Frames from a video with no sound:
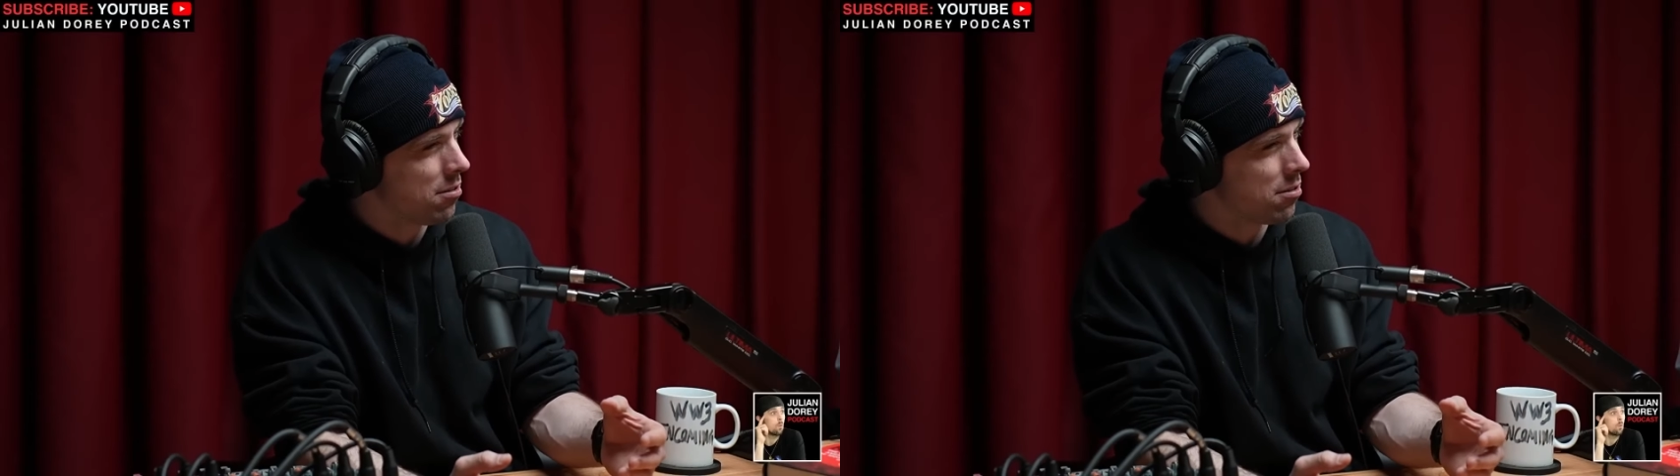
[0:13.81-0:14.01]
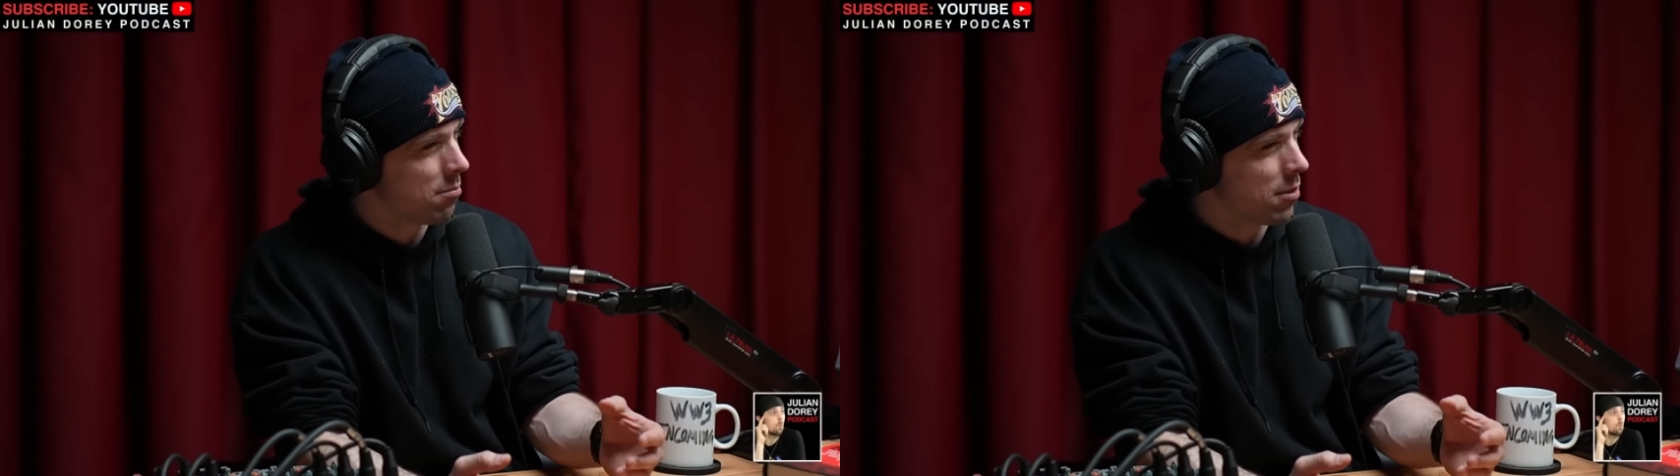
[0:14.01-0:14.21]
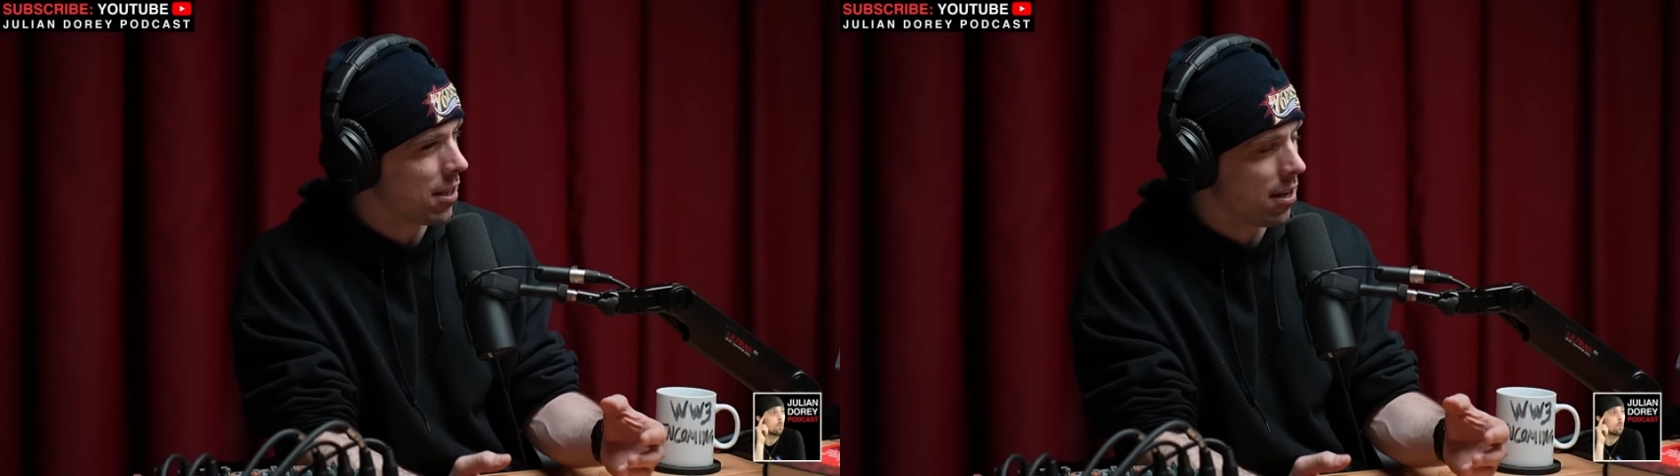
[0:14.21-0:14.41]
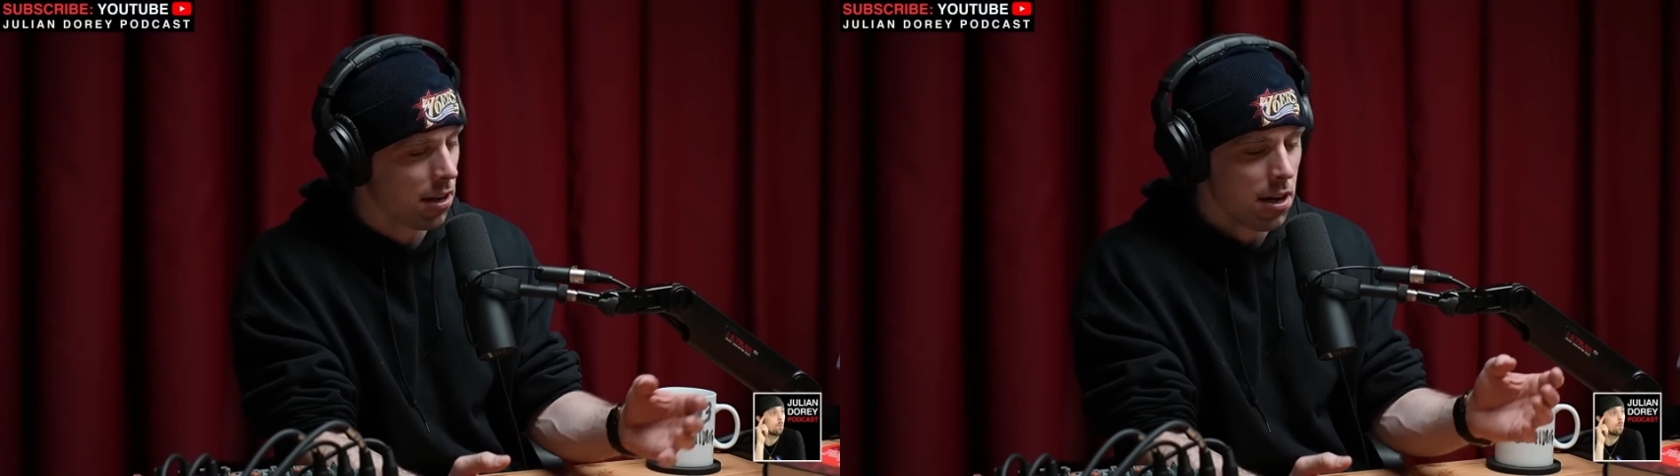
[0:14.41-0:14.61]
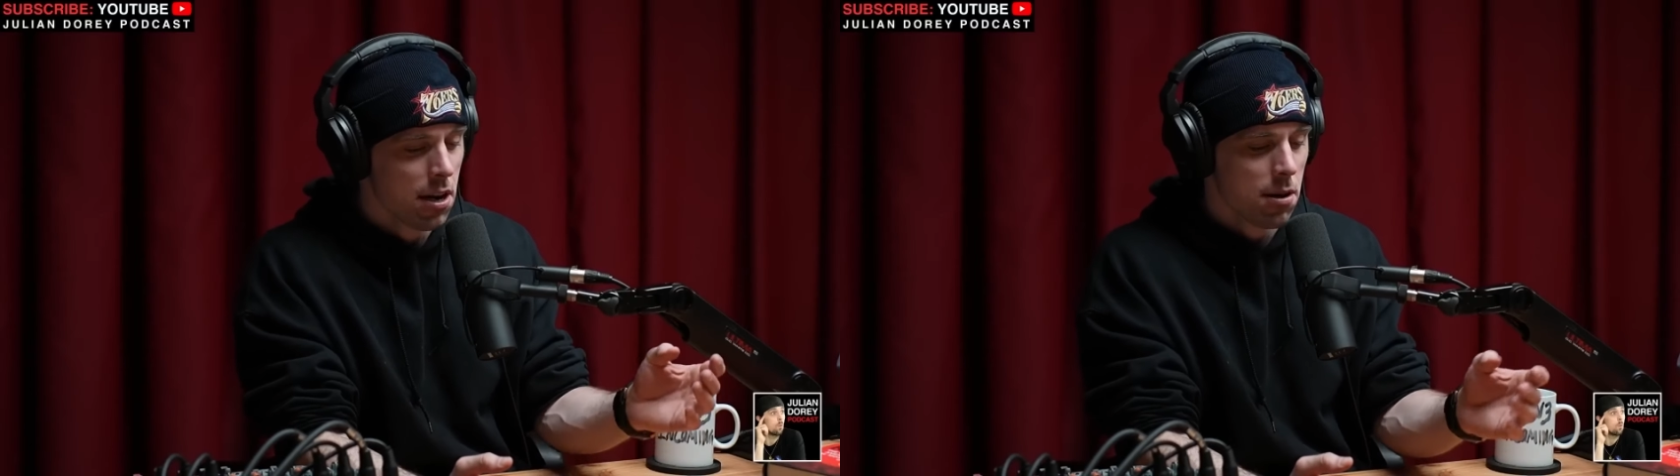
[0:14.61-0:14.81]
something like that.
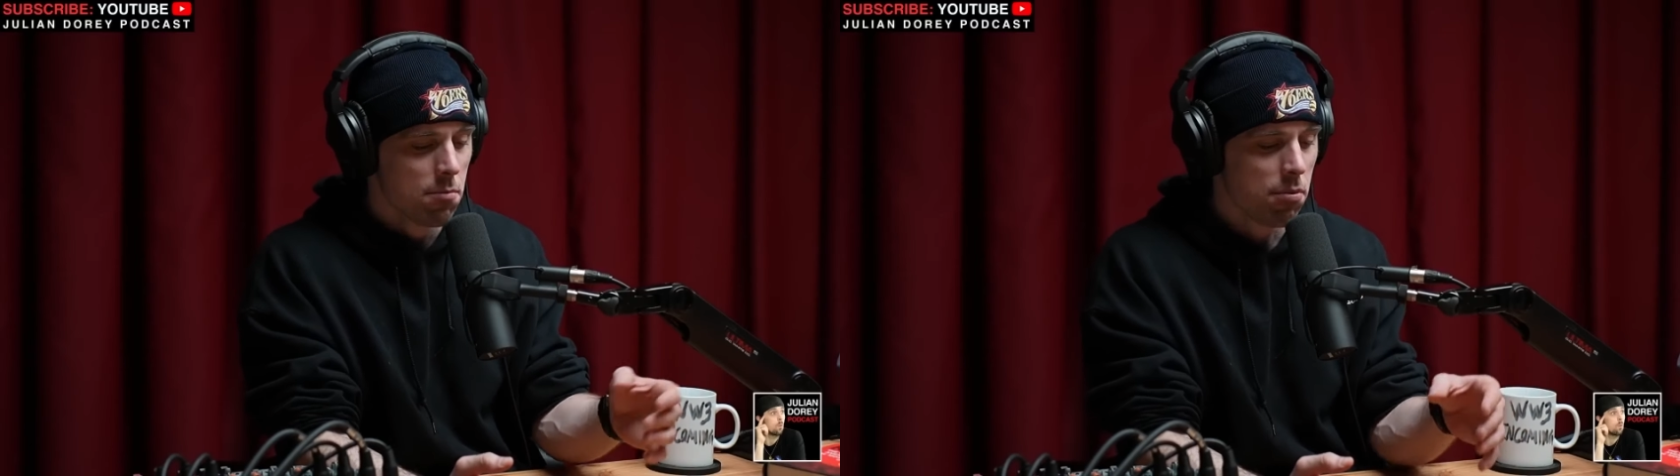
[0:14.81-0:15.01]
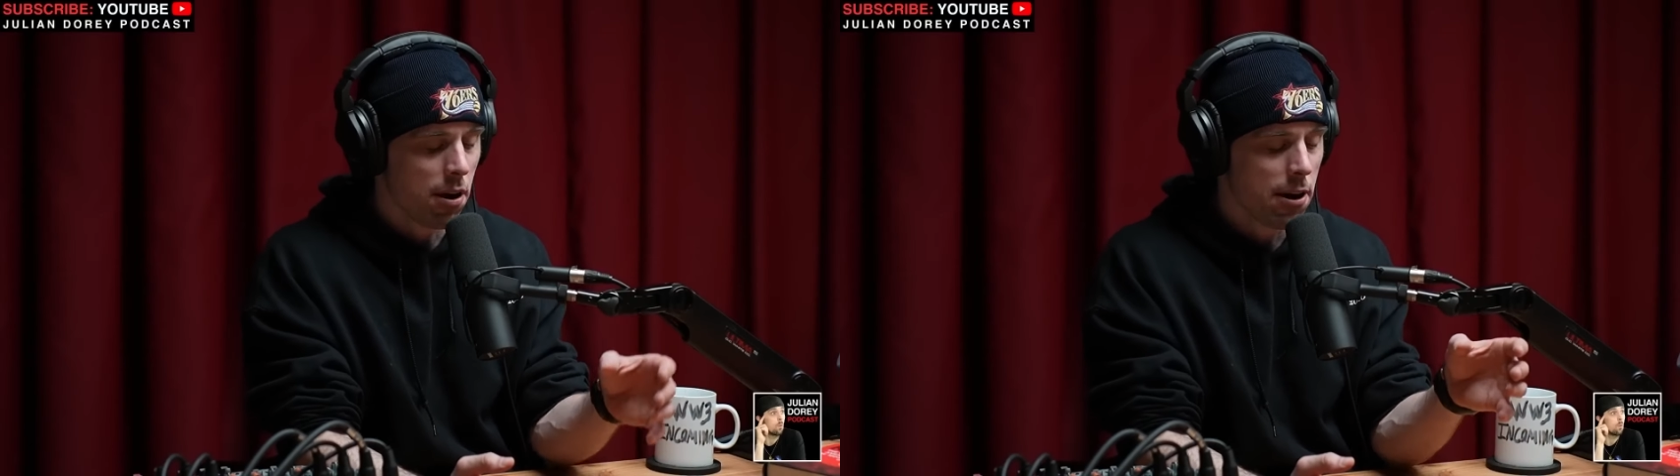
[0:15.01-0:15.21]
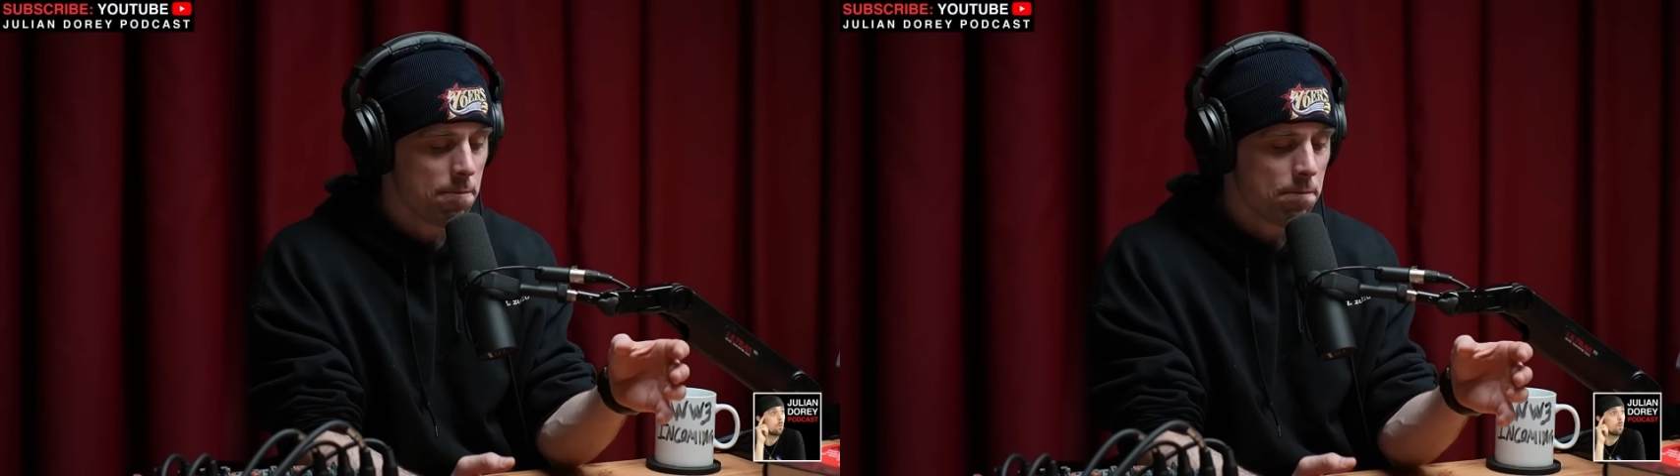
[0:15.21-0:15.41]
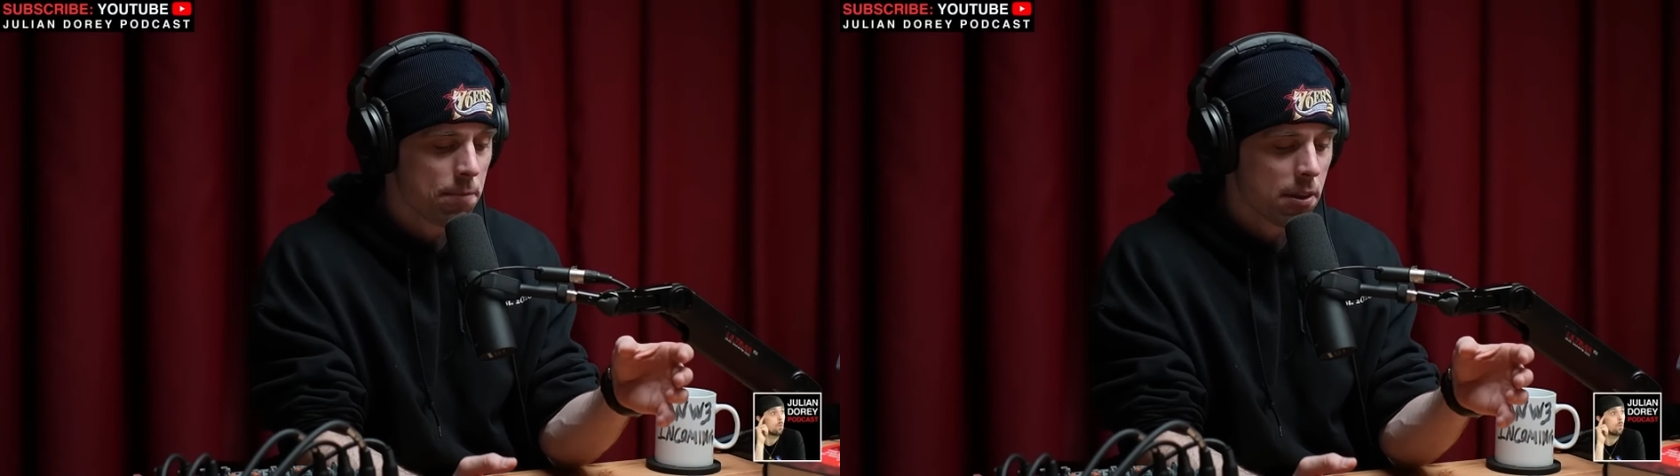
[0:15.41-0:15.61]
But